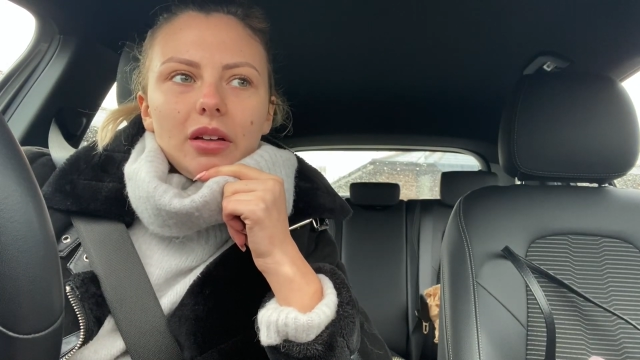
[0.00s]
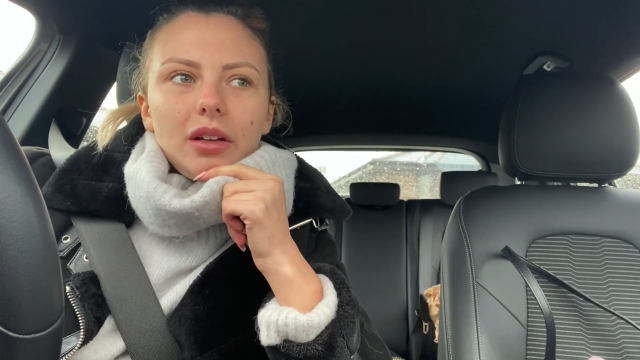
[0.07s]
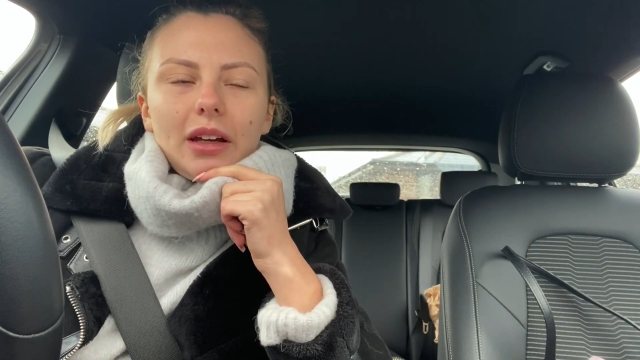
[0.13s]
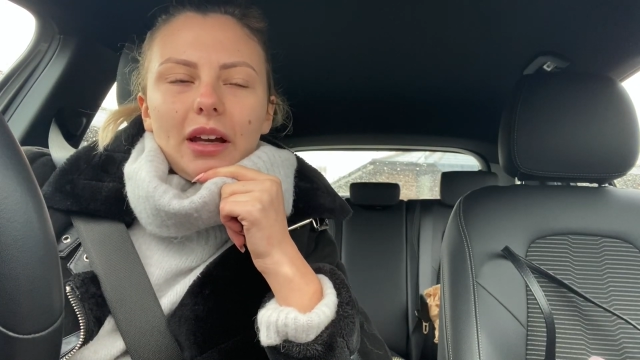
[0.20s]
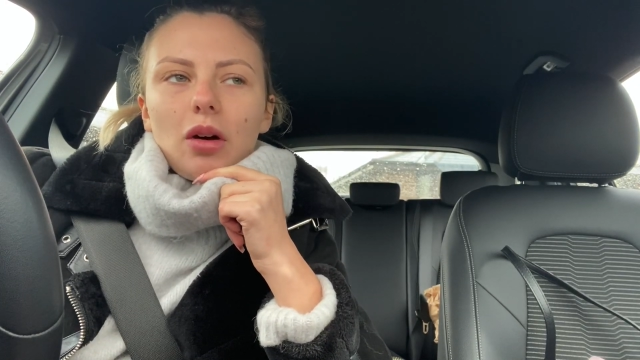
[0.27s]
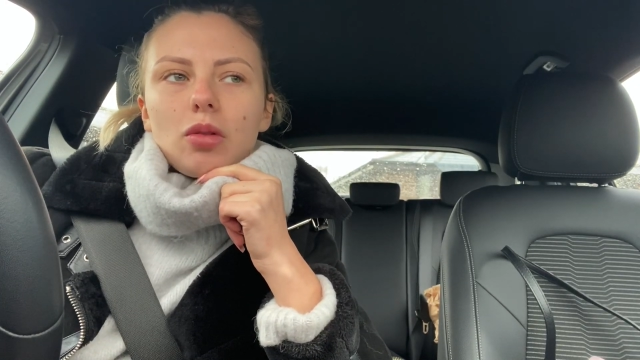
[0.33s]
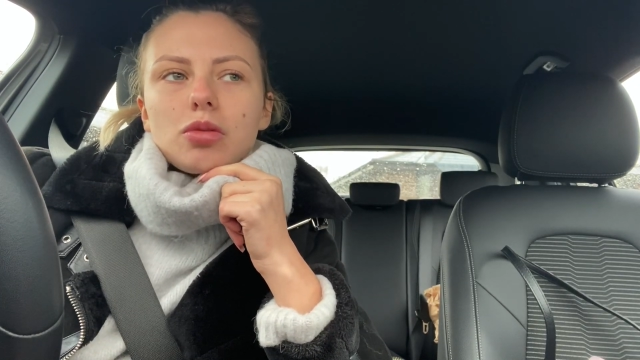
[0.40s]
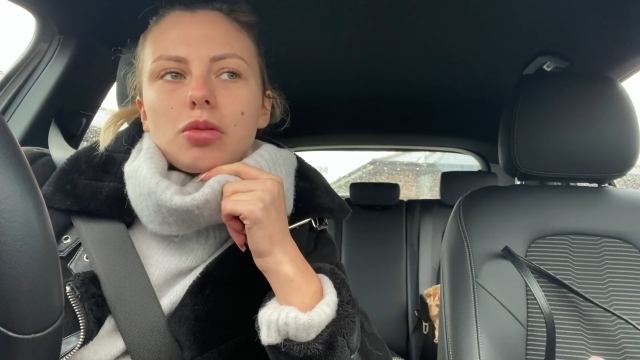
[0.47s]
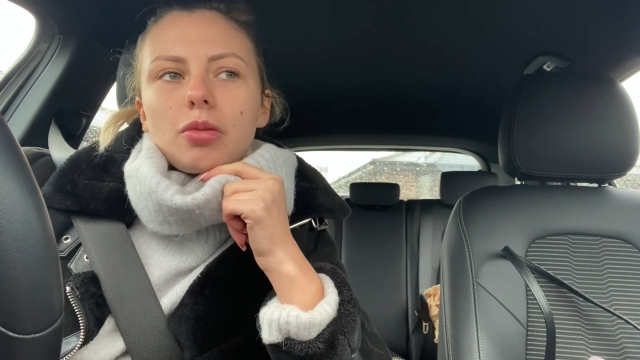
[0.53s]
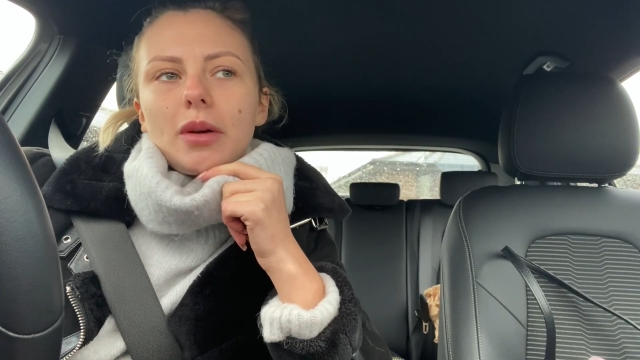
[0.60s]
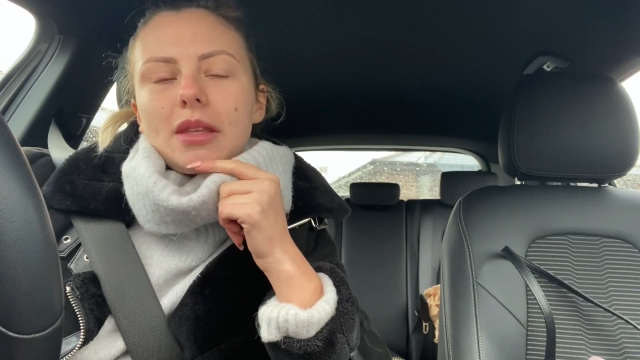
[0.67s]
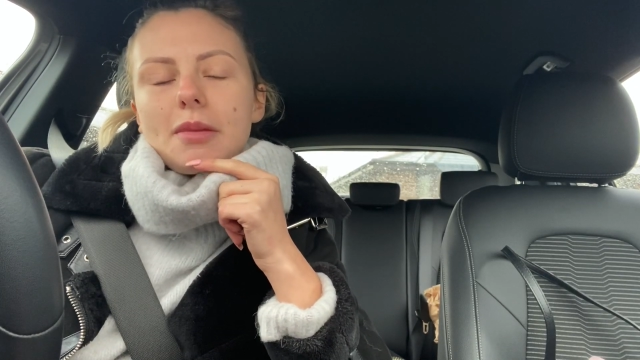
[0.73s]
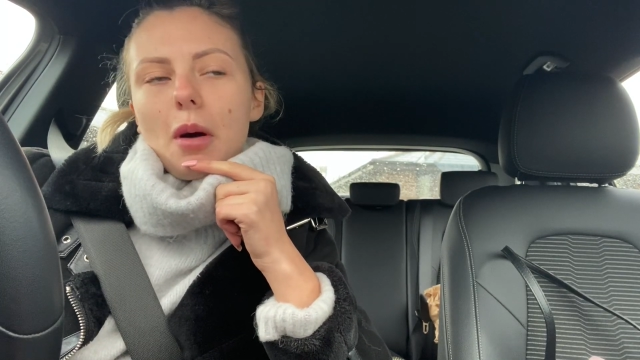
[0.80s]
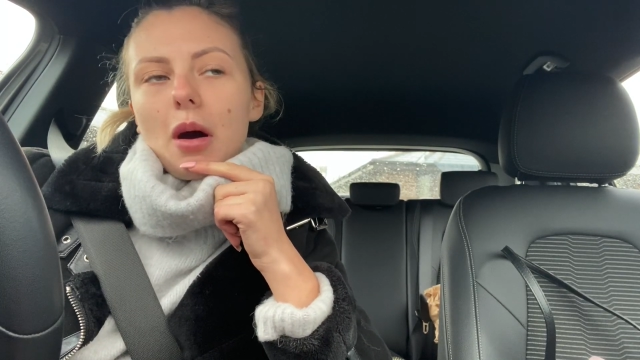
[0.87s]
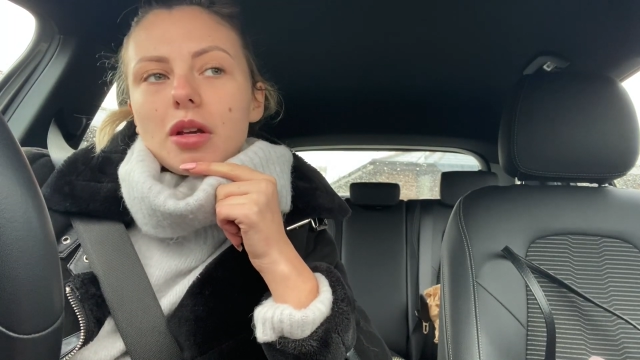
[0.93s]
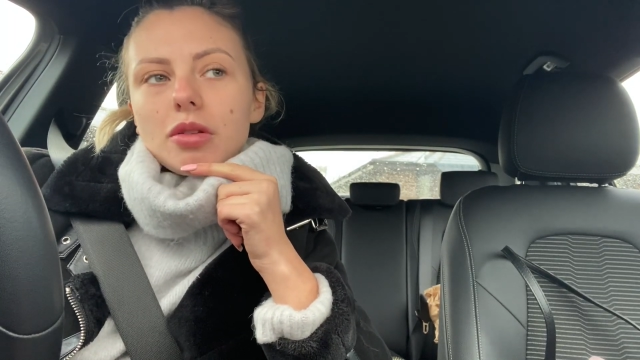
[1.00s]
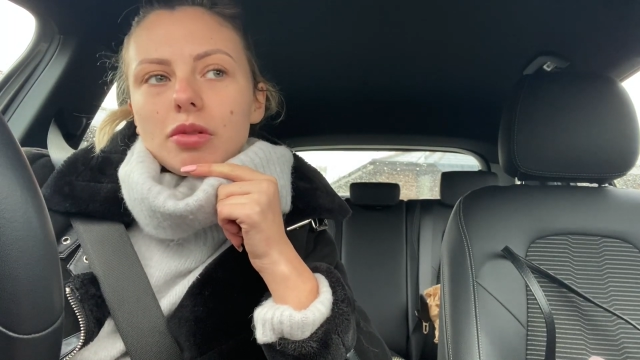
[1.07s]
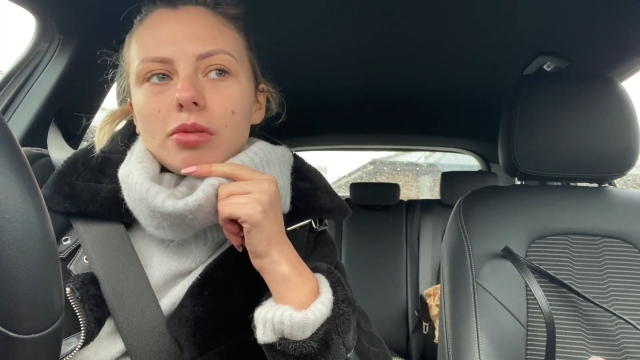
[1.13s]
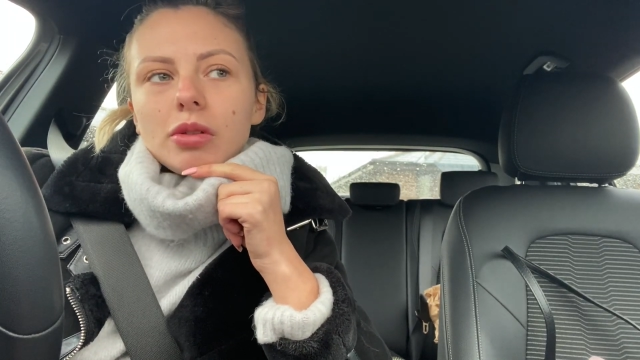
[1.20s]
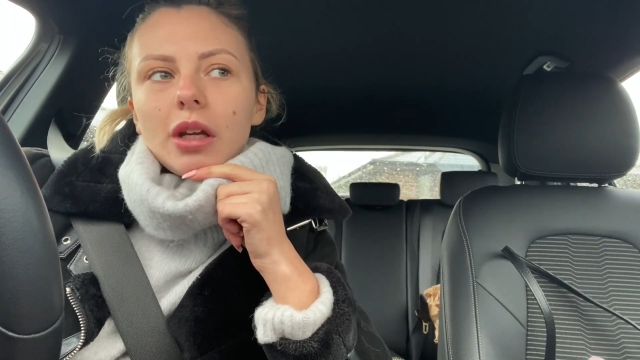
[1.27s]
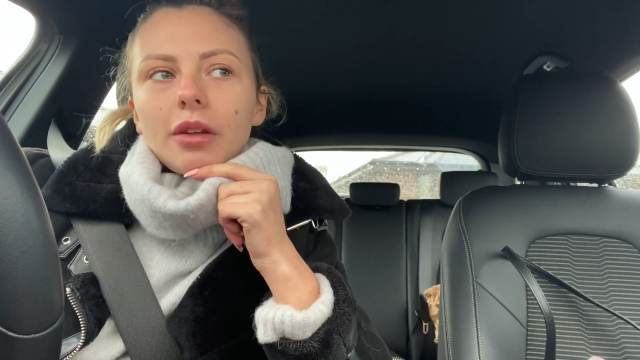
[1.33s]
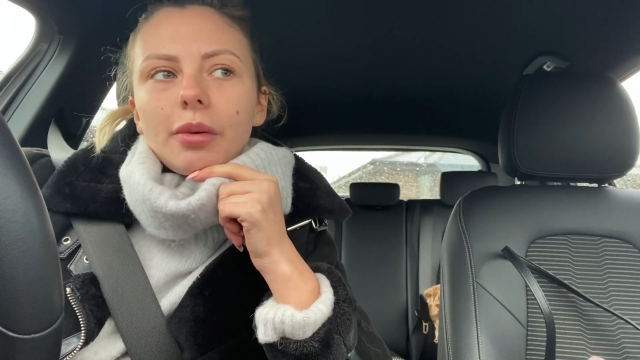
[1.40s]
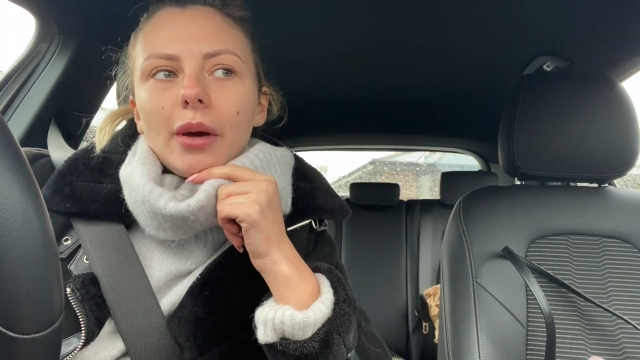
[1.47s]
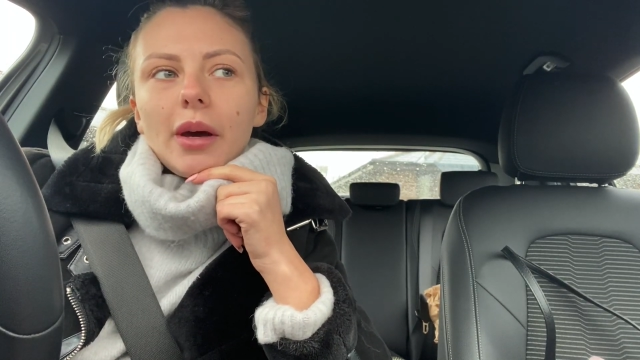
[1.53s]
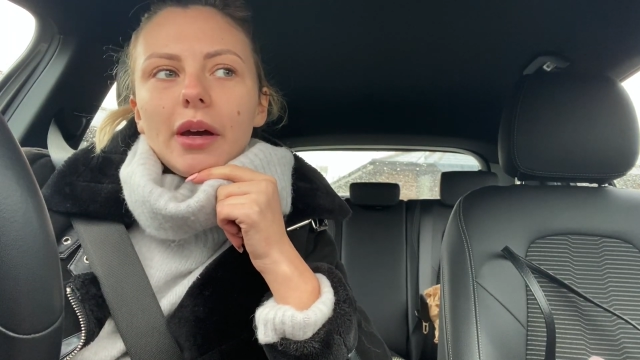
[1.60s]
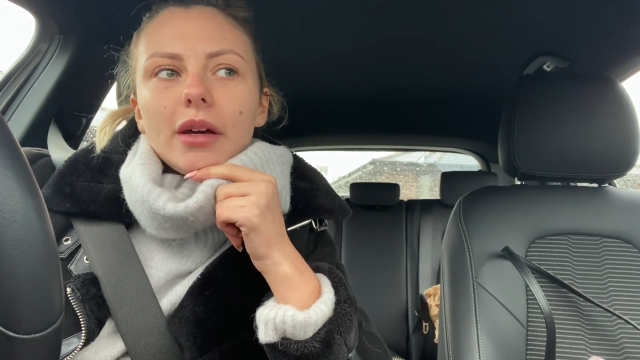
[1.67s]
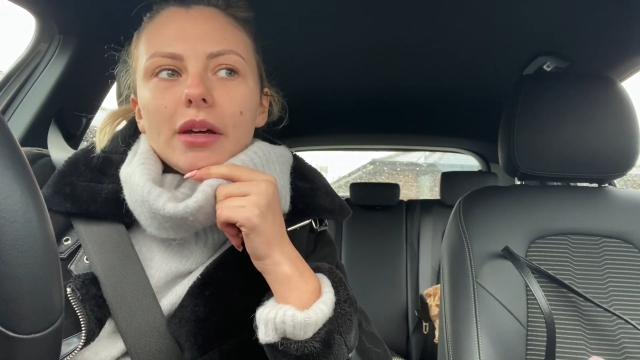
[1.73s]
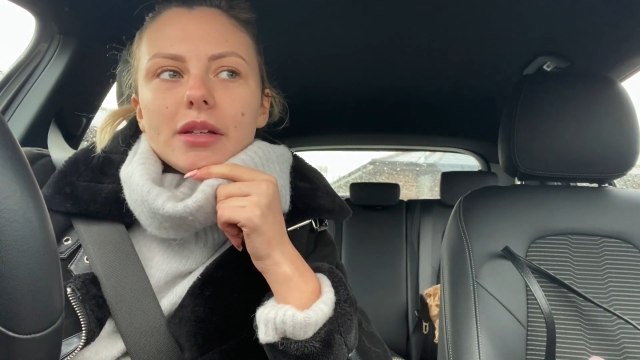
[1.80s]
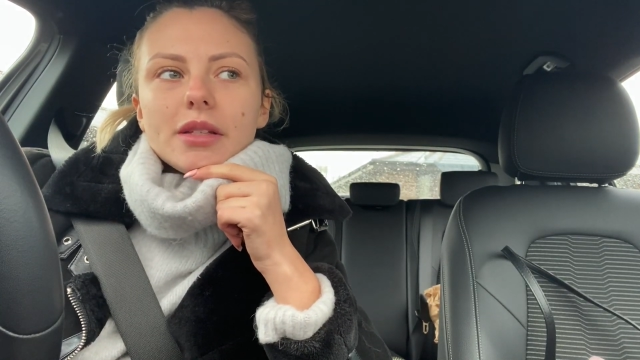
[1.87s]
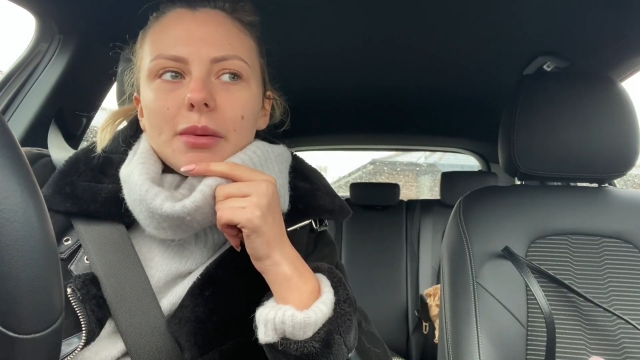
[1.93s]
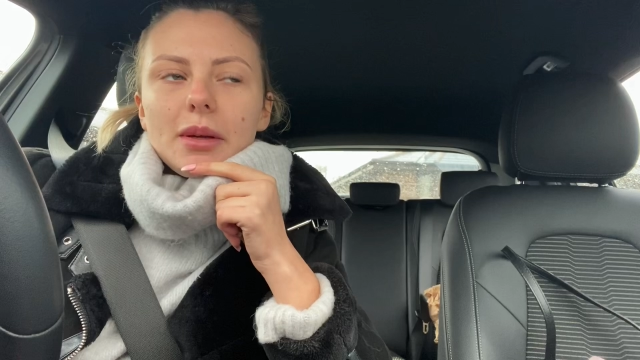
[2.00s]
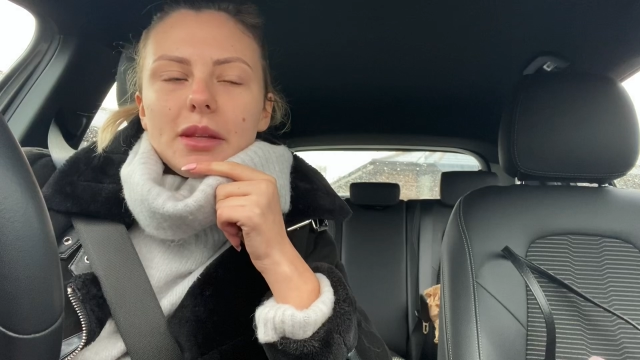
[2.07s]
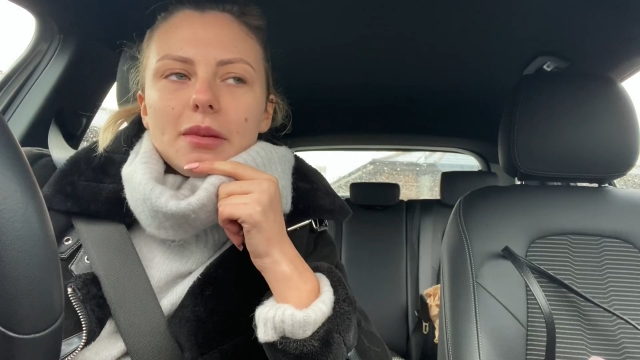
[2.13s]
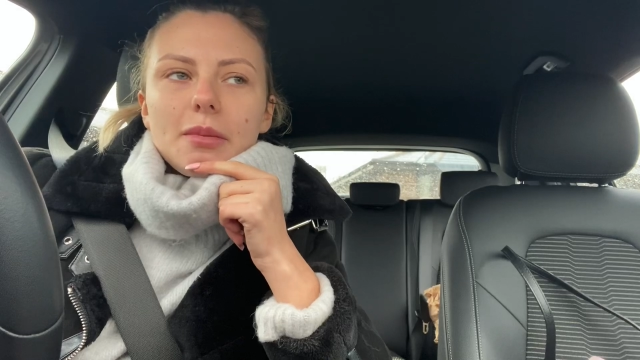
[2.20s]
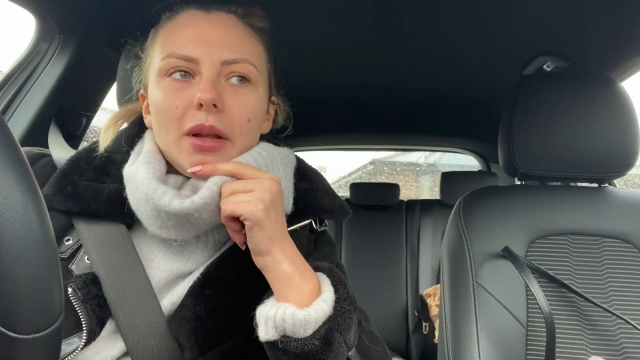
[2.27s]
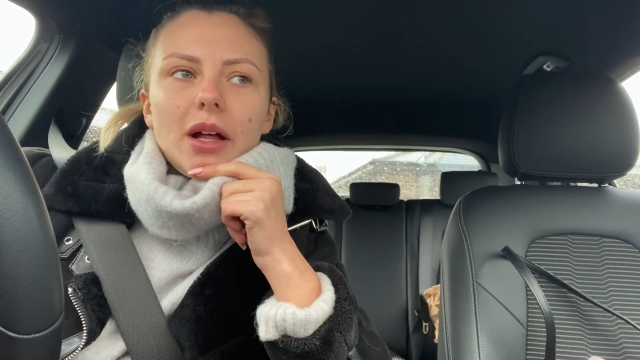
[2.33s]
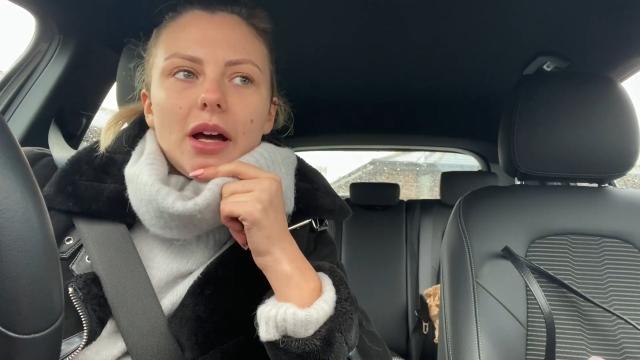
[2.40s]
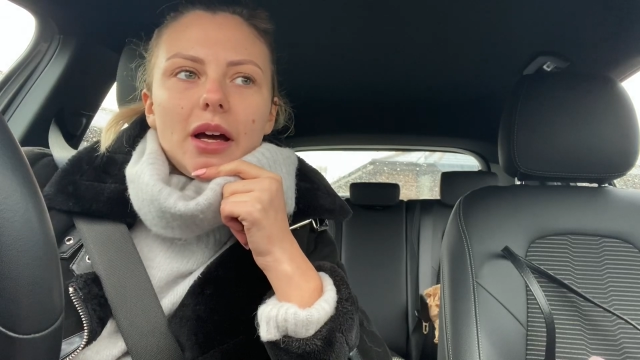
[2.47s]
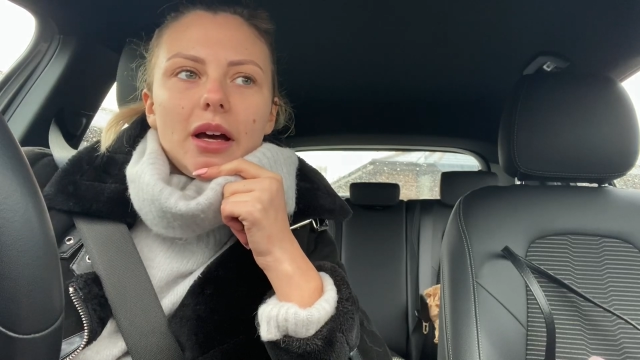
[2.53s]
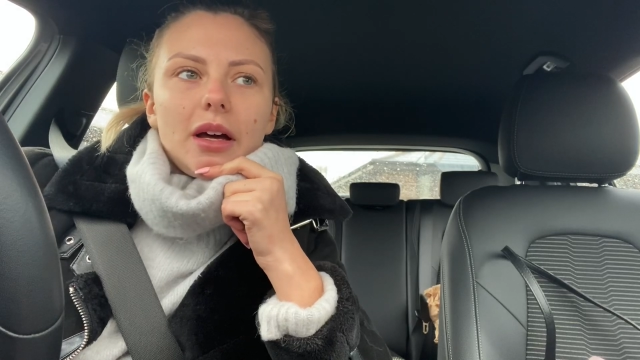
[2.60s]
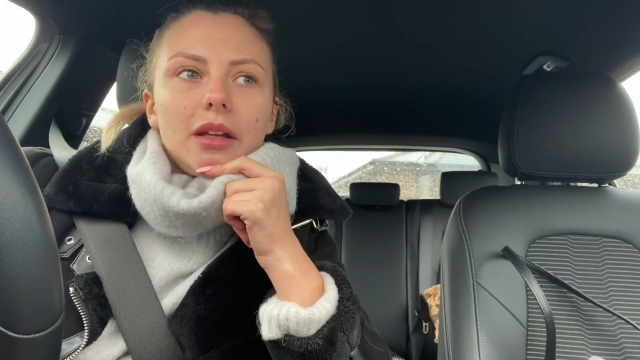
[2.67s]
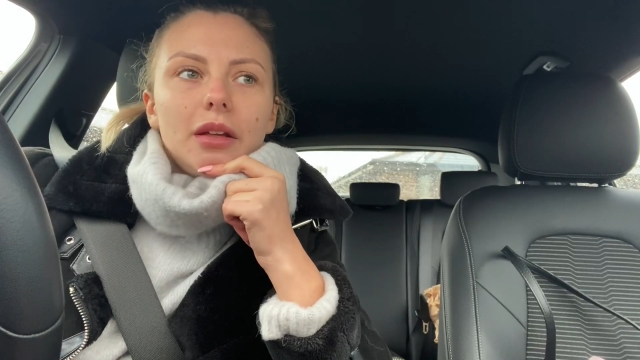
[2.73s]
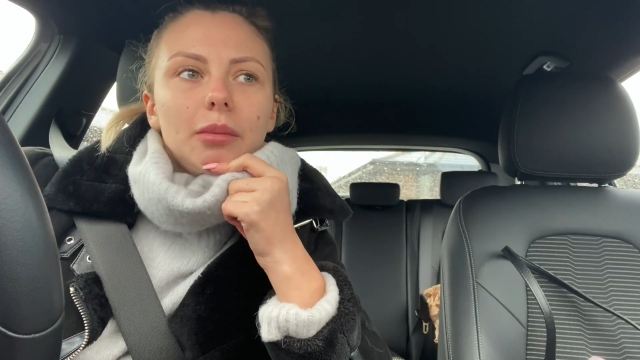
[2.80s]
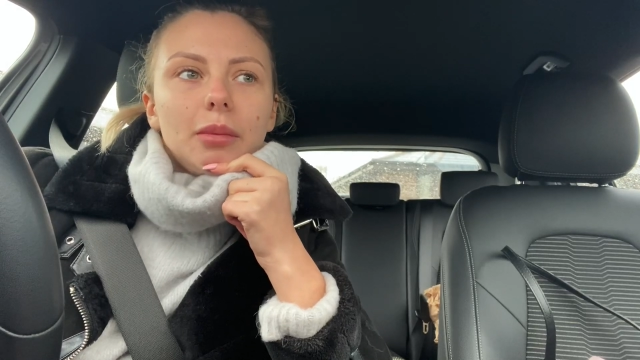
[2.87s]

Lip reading: Like I also went to Barcelona twice, went to Milan,